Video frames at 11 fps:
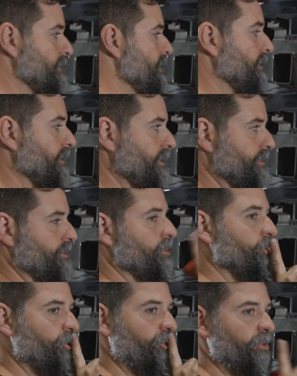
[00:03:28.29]
to take this
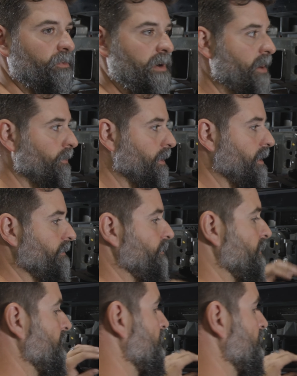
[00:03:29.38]
shroud off.